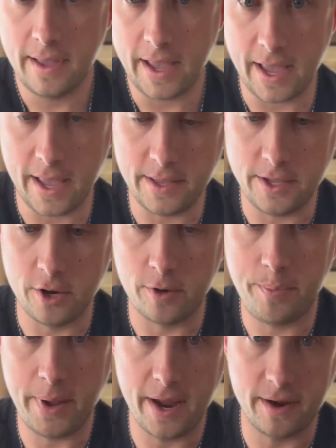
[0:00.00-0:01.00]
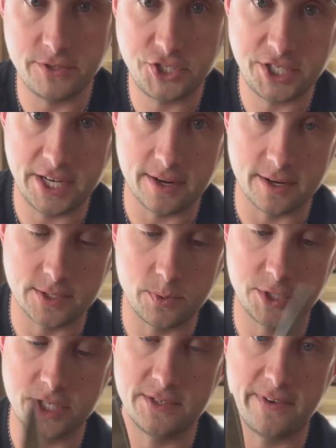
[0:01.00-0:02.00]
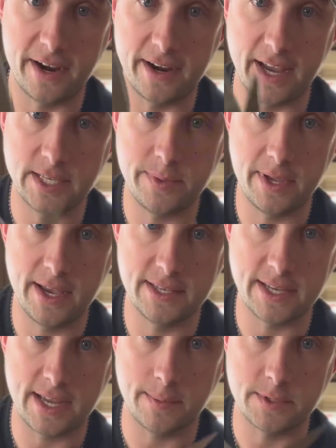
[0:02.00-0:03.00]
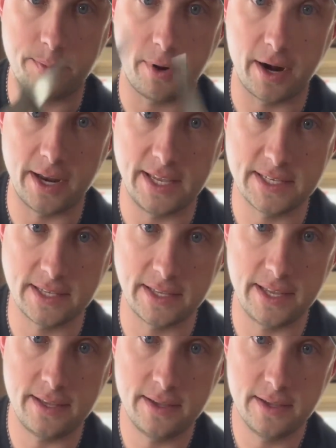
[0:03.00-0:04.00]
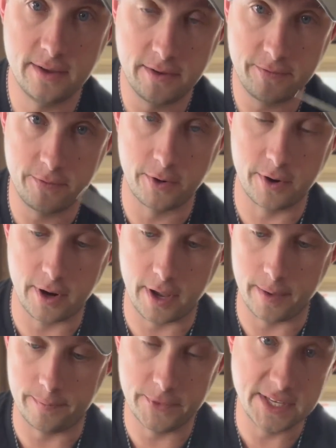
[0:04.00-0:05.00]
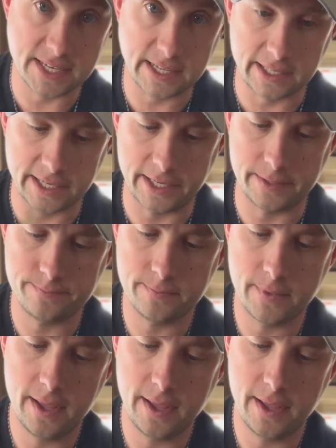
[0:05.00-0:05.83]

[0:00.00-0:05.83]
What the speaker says: and your pair of shears, which is very nice because it comes apart easily for easy cleaning.